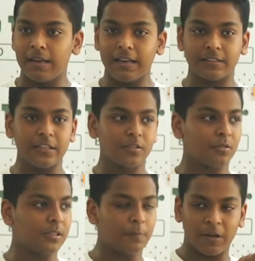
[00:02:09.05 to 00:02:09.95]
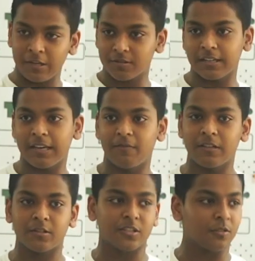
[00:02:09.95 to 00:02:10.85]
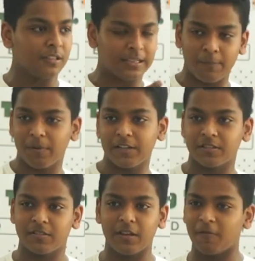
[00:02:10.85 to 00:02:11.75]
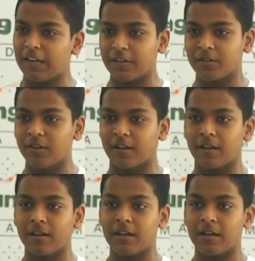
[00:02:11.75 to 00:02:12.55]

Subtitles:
Like they show the pollution level, they show the temperature, they're well and good.